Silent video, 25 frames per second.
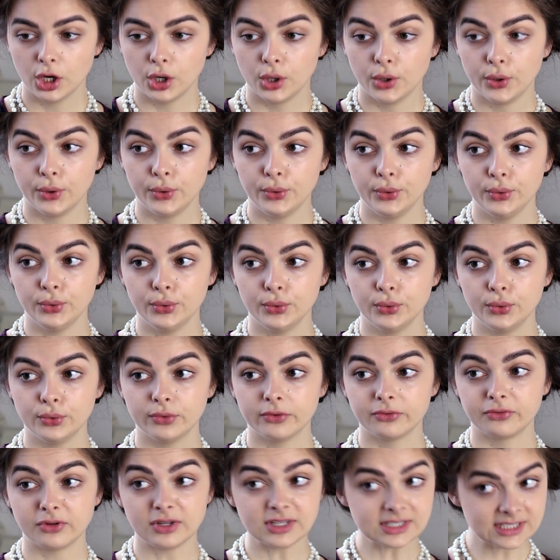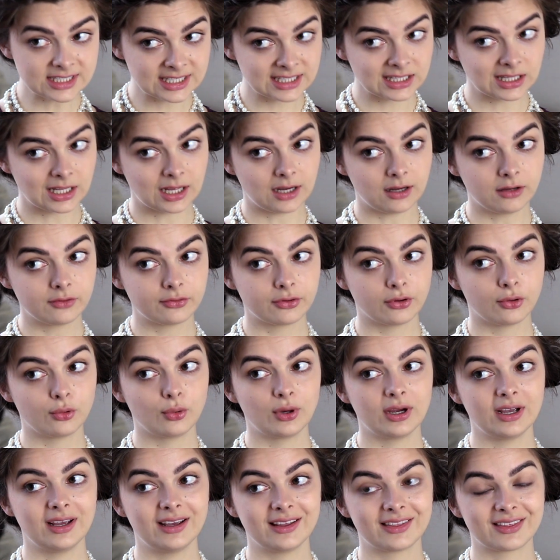who falls in love
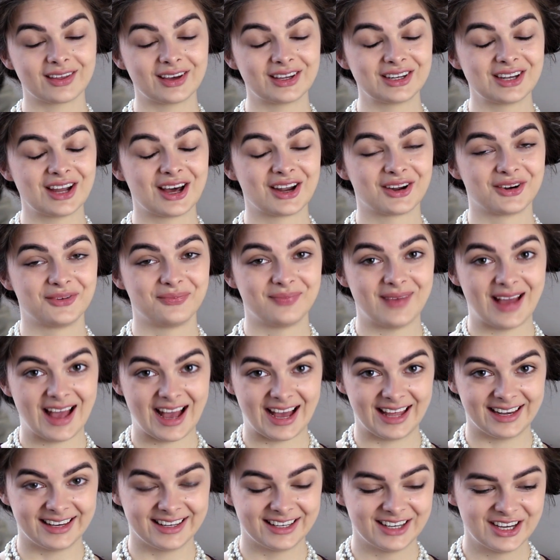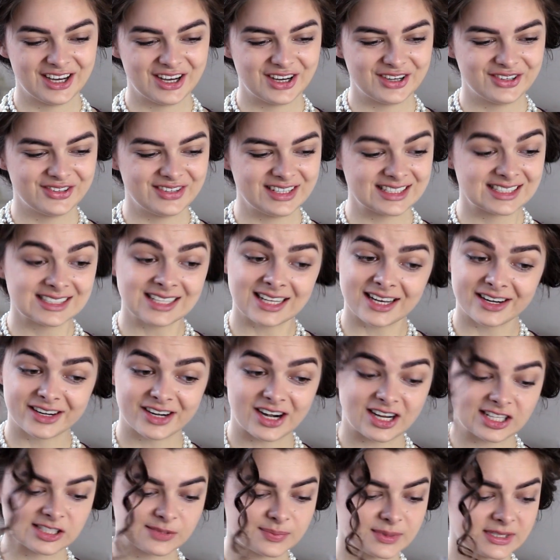with another man who is not her
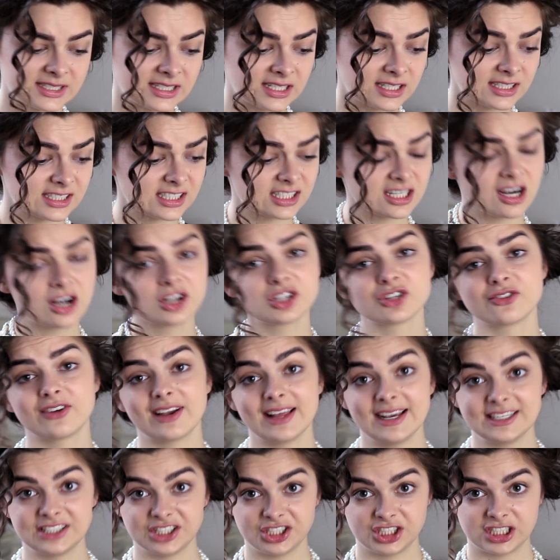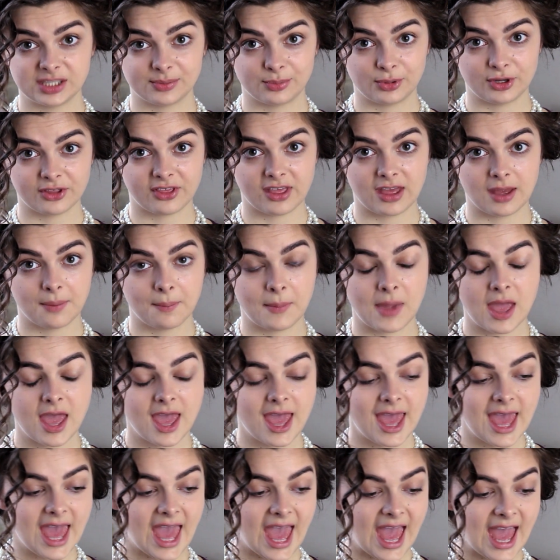husband, starts a relationship with him,
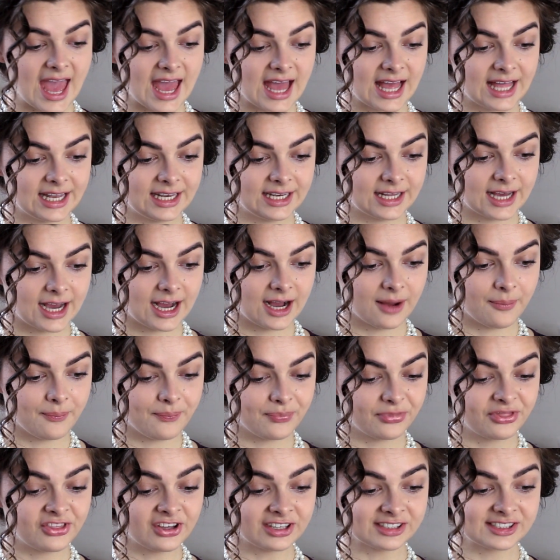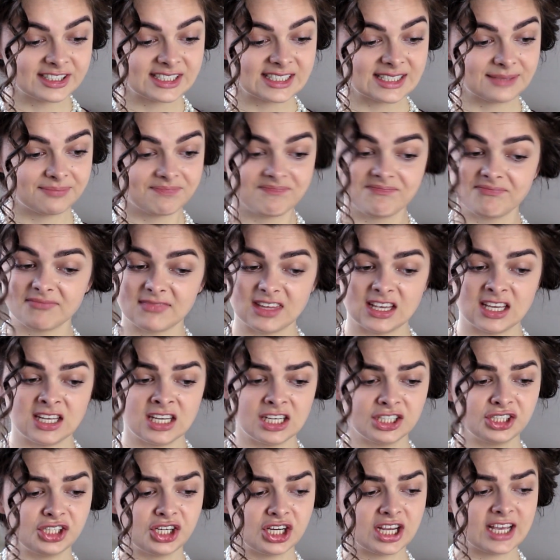and thus
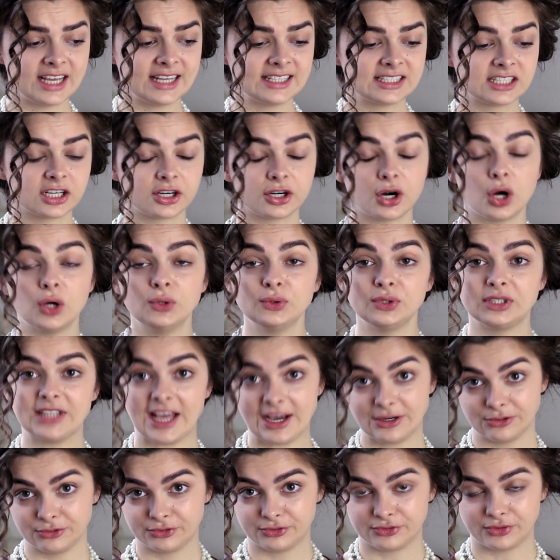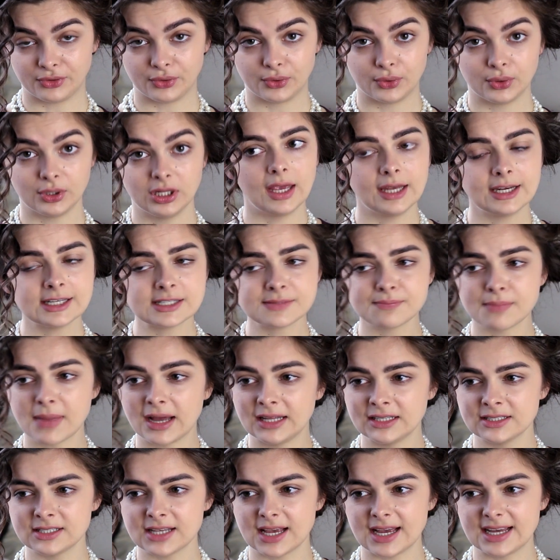initiates her own downfall. It is
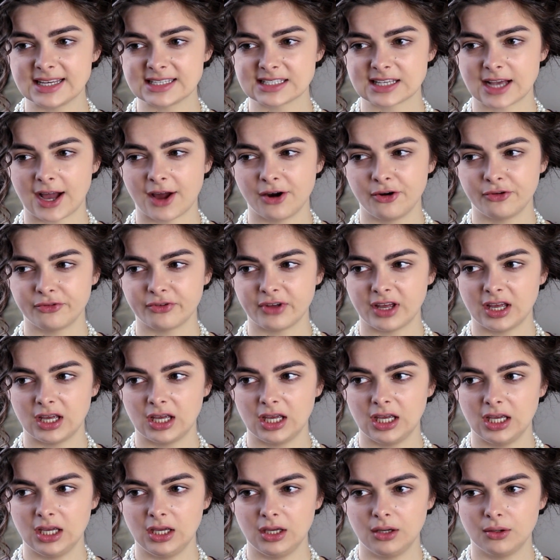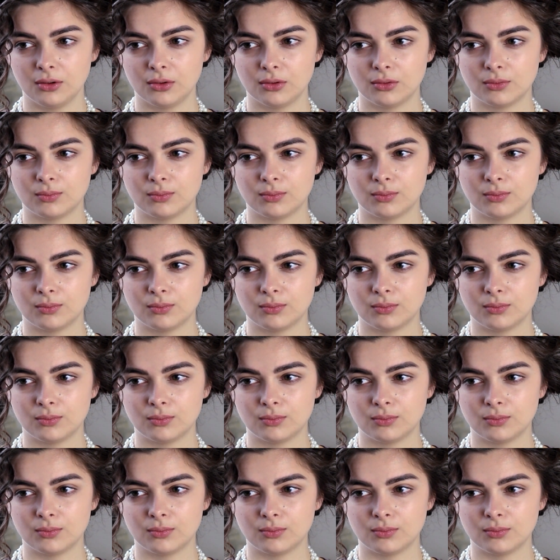meant as kind of a